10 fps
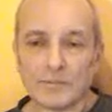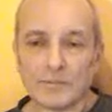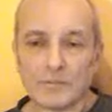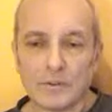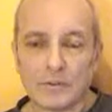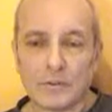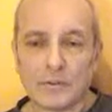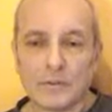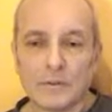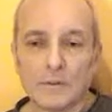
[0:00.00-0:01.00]

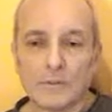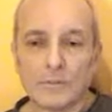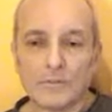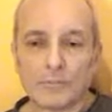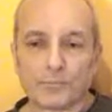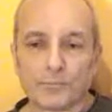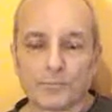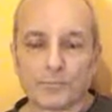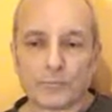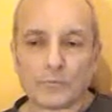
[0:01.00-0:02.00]

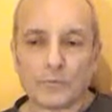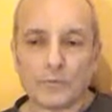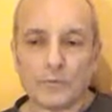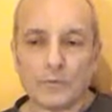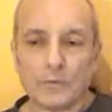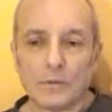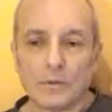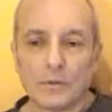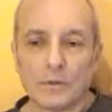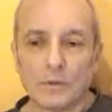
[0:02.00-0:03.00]
[no speech]